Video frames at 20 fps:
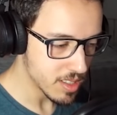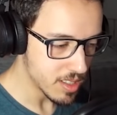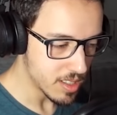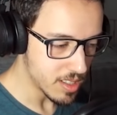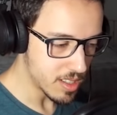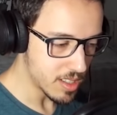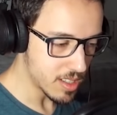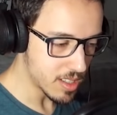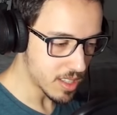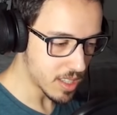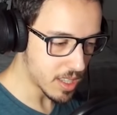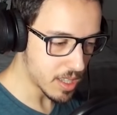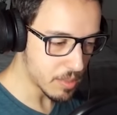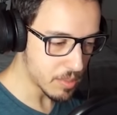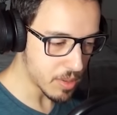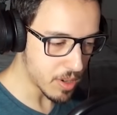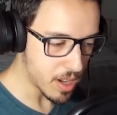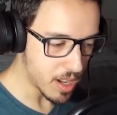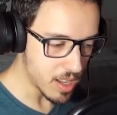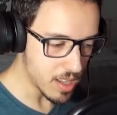Uh, Gip
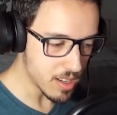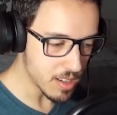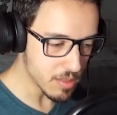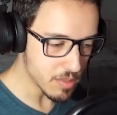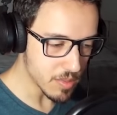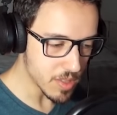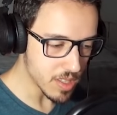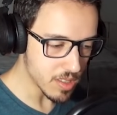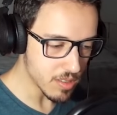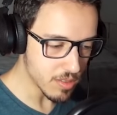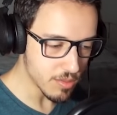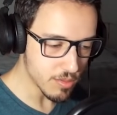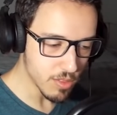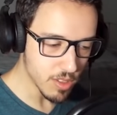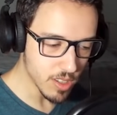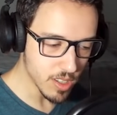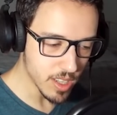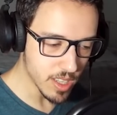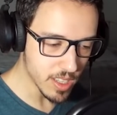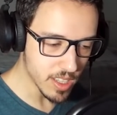hired me to
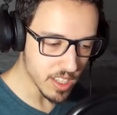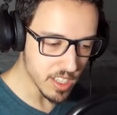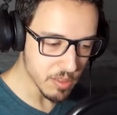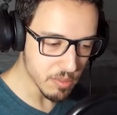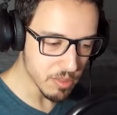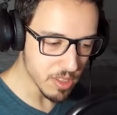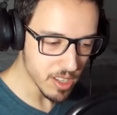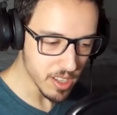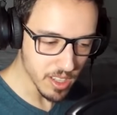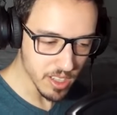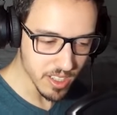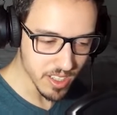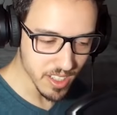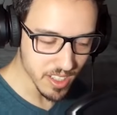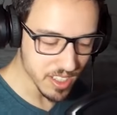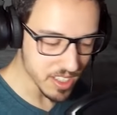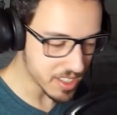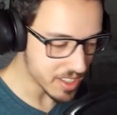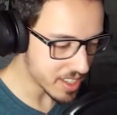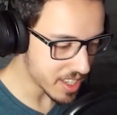work at this place.
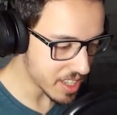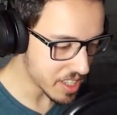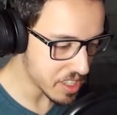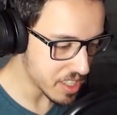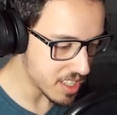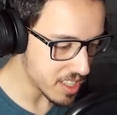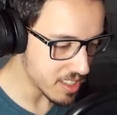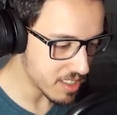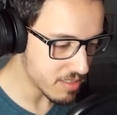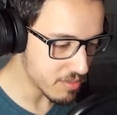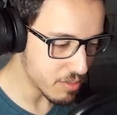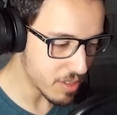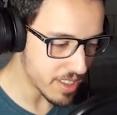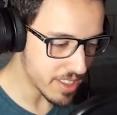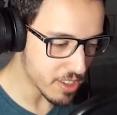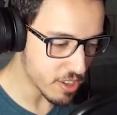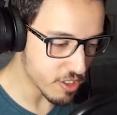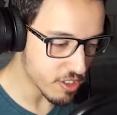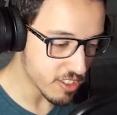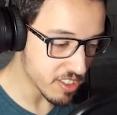It's an excellent
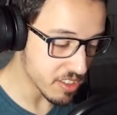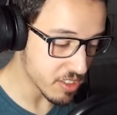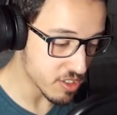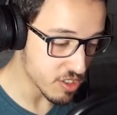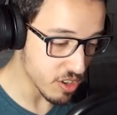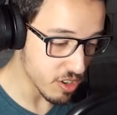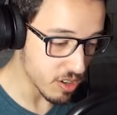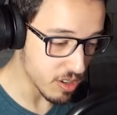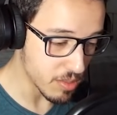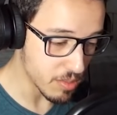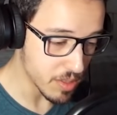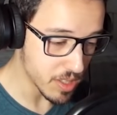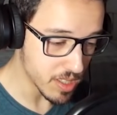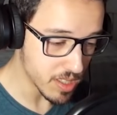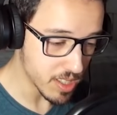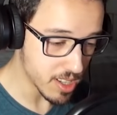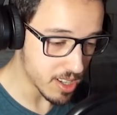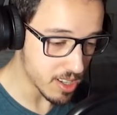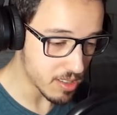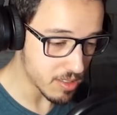waitress job in
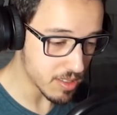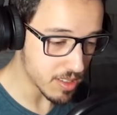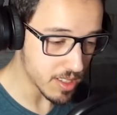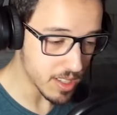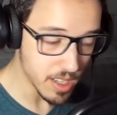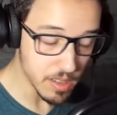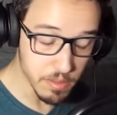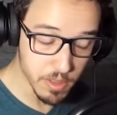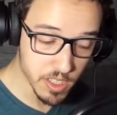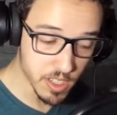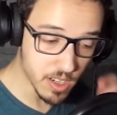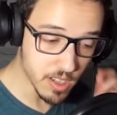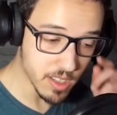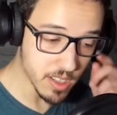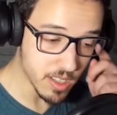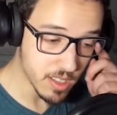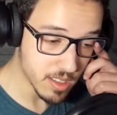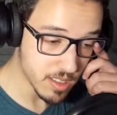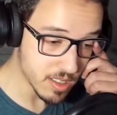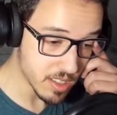town. I'm
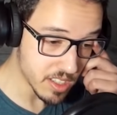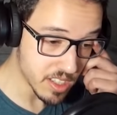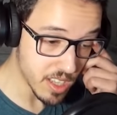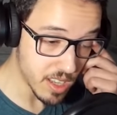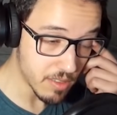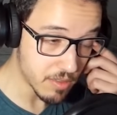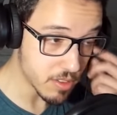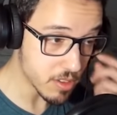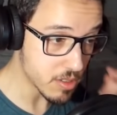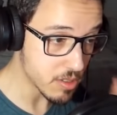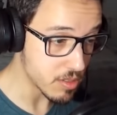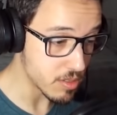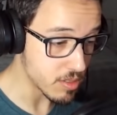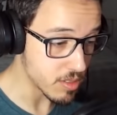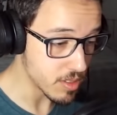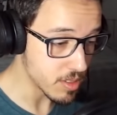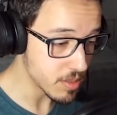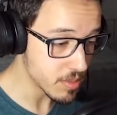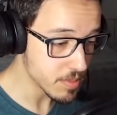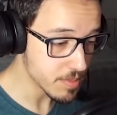starting this afternoon.
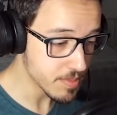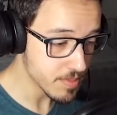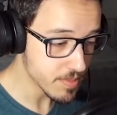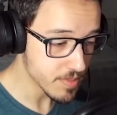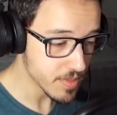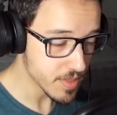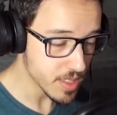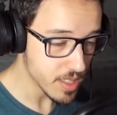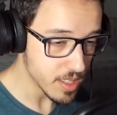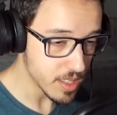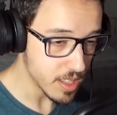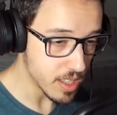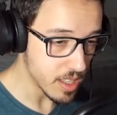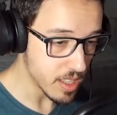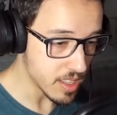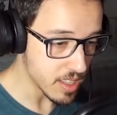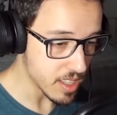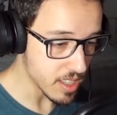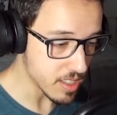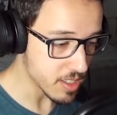Uh,
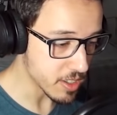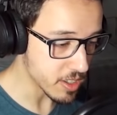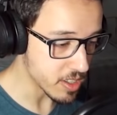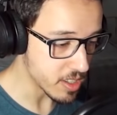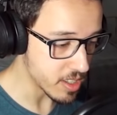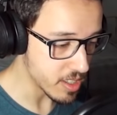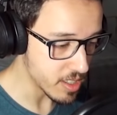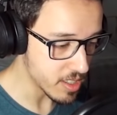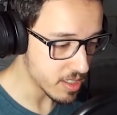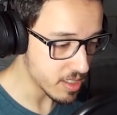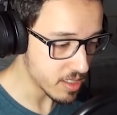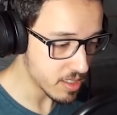that's great.